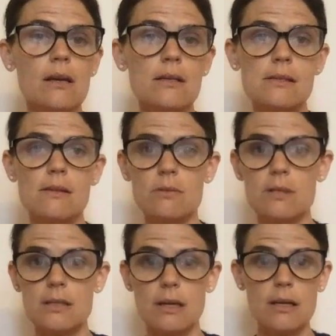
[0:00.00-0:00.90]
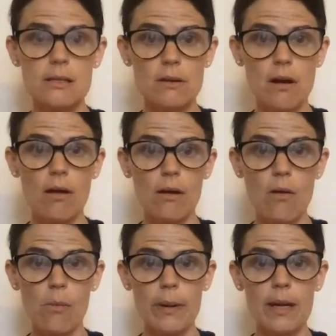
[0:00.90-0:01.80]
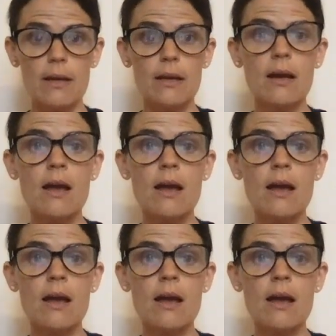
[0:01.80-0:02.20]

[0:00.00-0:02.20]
because those studies are all open